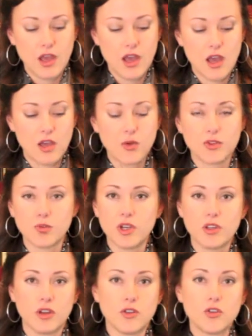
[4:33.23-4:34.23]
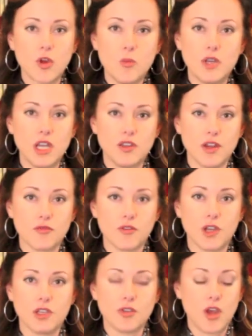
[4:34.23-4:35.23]
who has written on so many
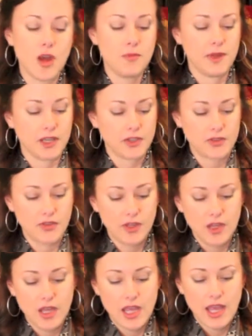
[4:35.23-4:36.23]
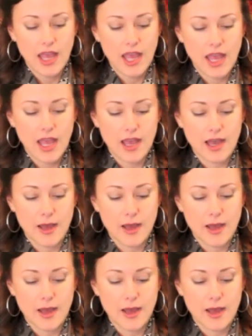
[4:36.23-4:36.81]
different topics. She